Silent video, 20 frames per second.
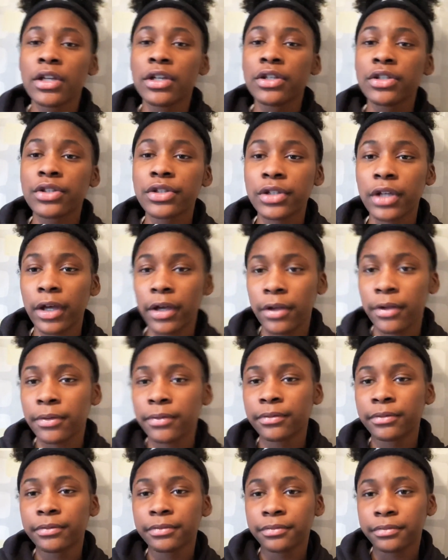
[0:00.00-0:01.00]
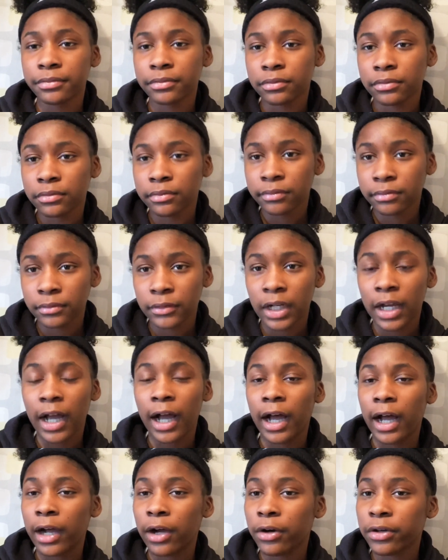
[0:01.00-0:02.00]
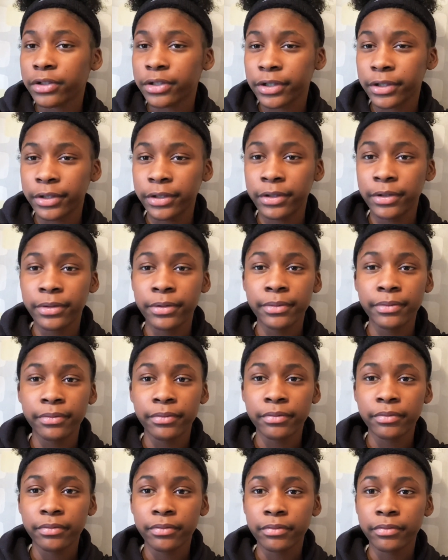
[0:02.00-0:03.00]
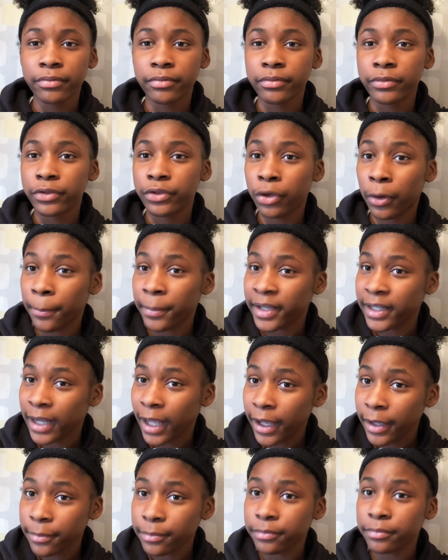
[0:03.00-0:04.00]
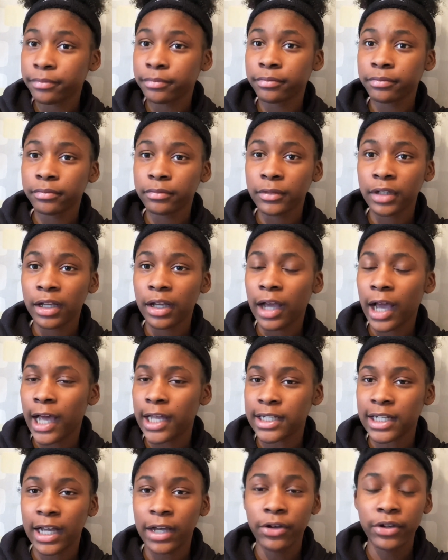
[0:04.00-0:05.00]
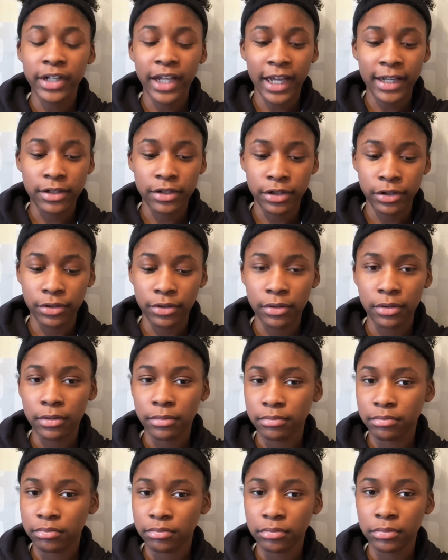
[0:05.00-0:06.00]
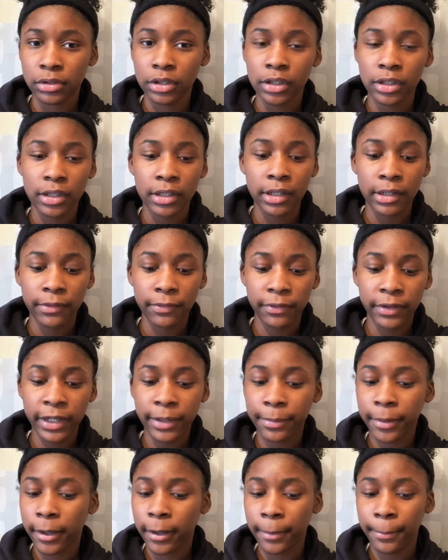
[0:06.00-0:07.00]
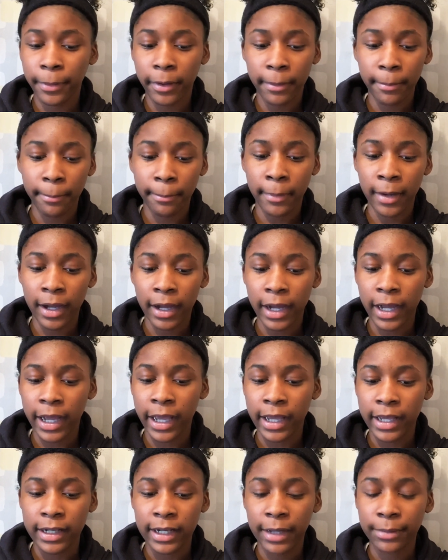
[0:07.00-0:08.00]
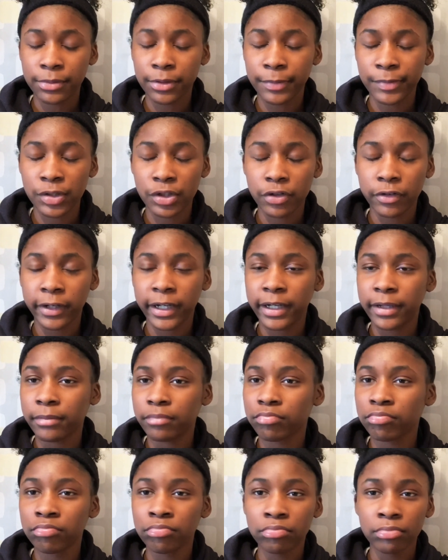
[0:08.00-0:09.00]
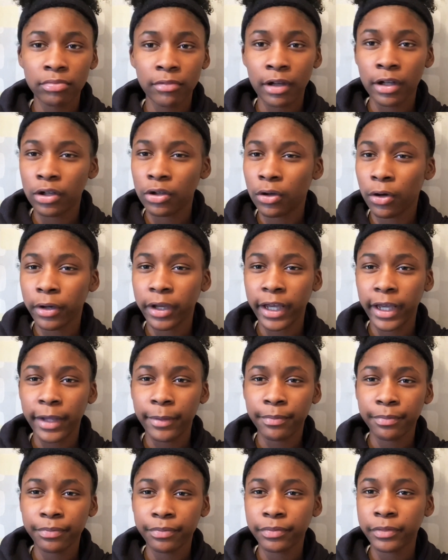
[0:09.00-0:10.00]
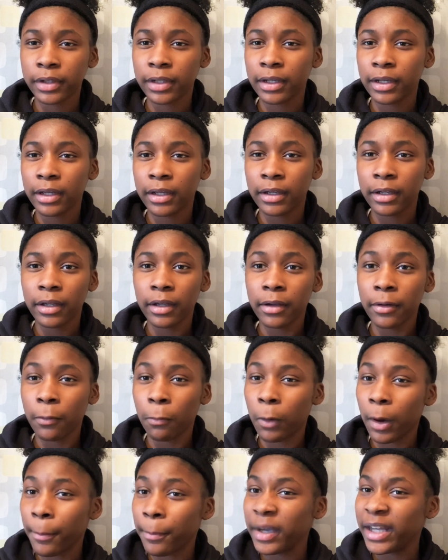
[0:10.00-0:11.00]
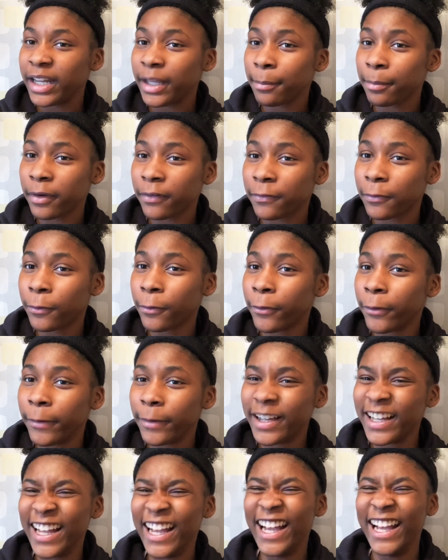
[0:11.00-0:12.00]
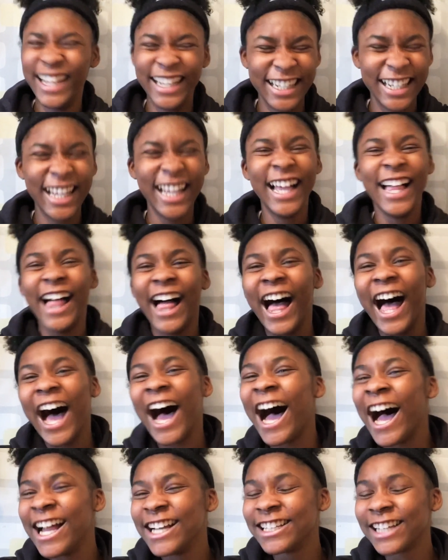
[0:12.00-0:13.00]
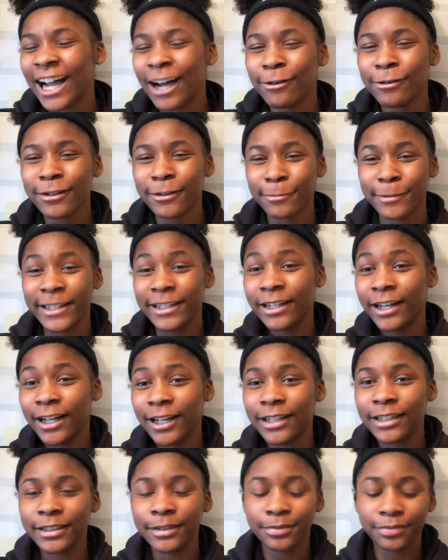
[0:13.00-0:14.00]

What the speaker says: So I got to not be late, as I only had to flip up my laptop screen, log in 1 minute before and I would have been early.